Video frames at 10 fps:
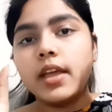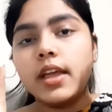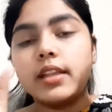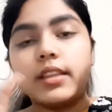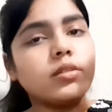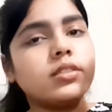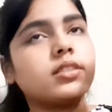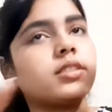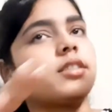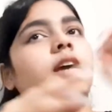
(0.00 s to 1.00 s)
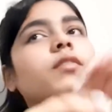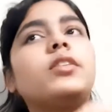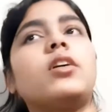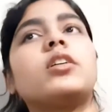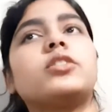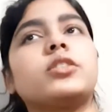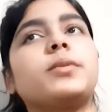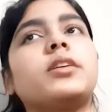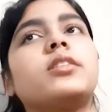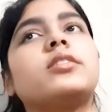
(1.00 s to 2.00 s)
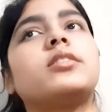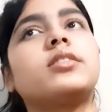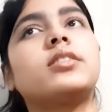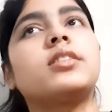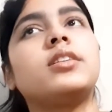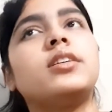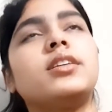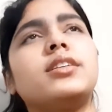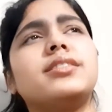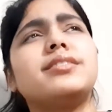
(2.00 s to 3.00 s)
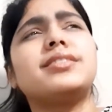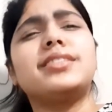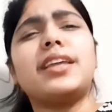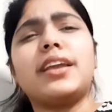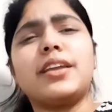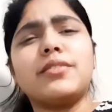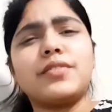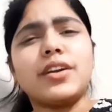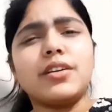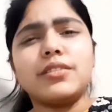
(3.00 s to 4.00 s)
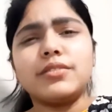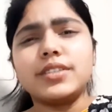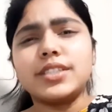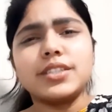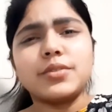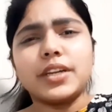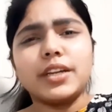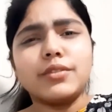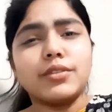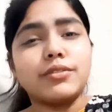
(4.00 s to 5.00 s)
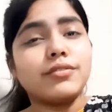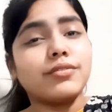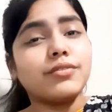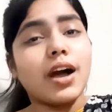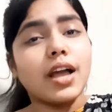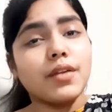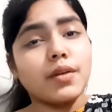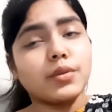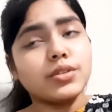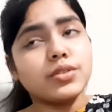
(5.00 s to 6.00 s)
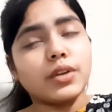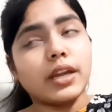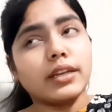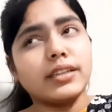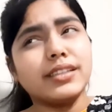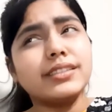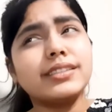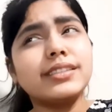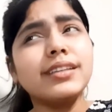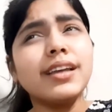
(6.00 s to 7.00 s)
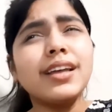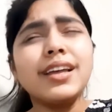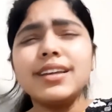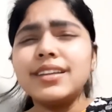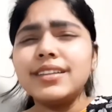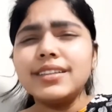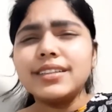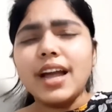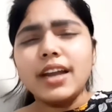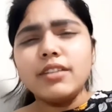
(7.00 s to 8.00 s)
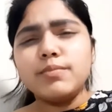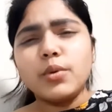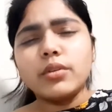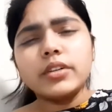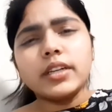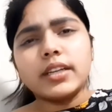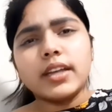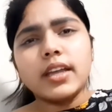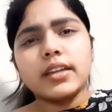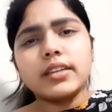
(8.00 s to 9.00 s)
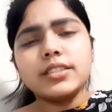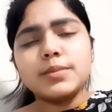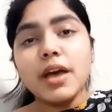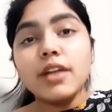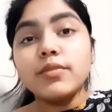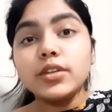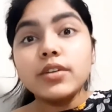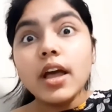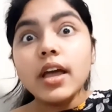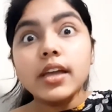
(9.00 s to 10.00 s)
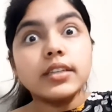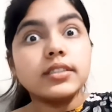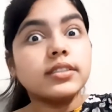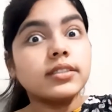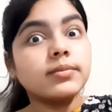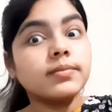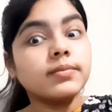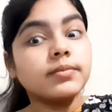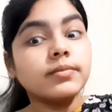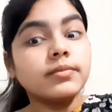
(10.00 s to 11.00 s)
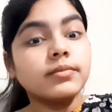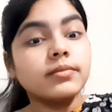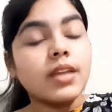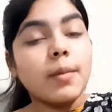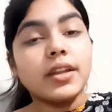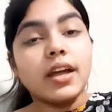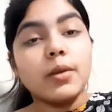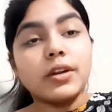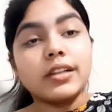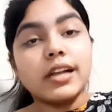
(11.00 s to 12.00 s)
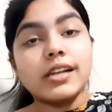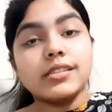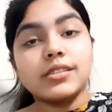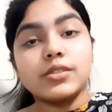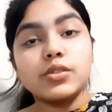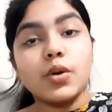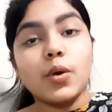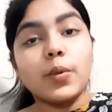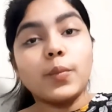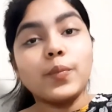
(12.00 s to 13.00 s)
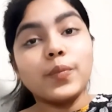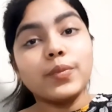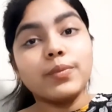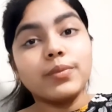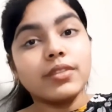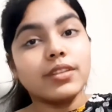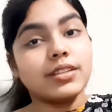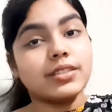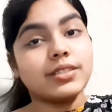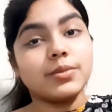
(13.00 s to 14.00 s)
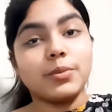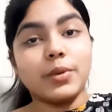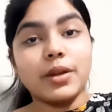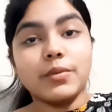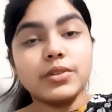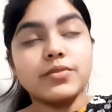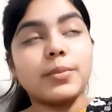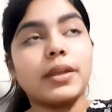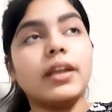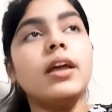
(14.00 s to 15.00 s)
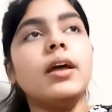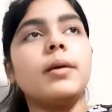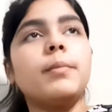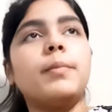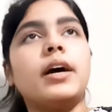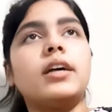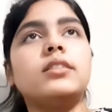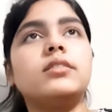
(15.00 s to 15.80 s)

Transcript: That was kind of a lot just because sitting in front of a screen for five hours straight is kind of boring and it's bad for your eyes. I mean, I wear glasses, so it's way worse for me. But